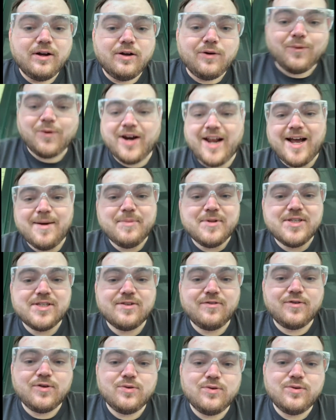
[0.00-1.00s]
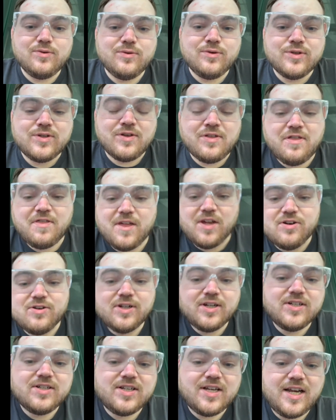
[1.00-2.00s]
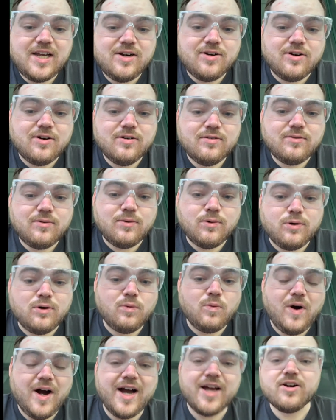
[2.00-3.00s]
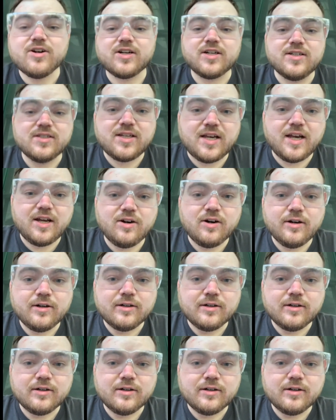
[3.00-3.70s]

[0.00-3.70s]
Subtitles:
What happens if you use a thinner container or a wider container?